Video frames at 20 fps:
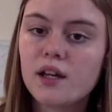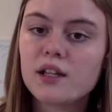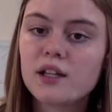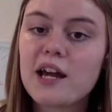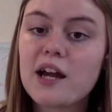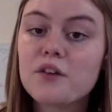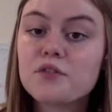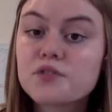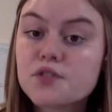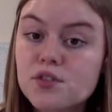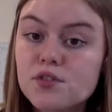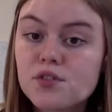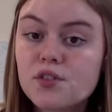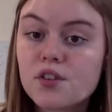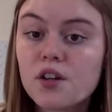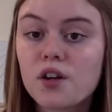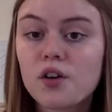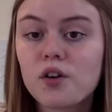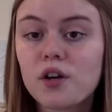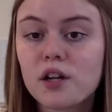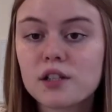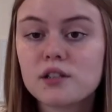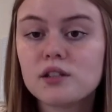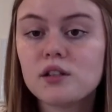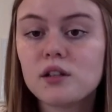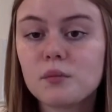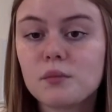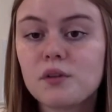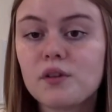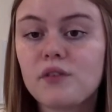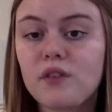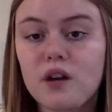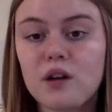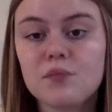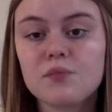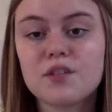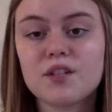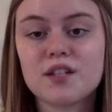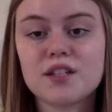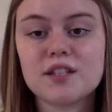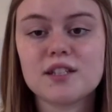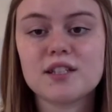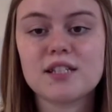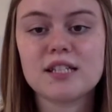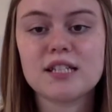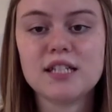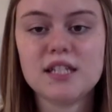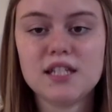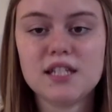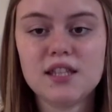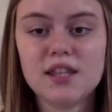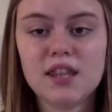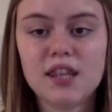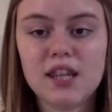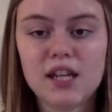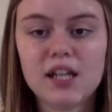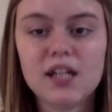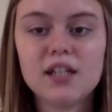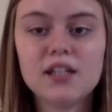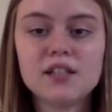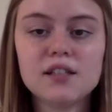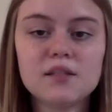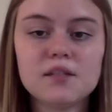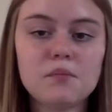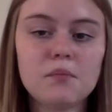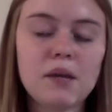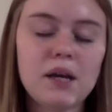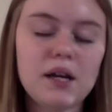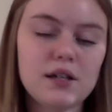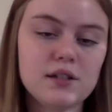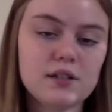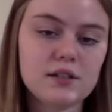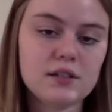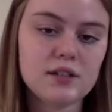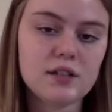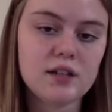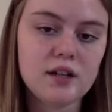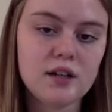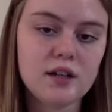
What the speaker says: count to the correct number of objects in that pattern.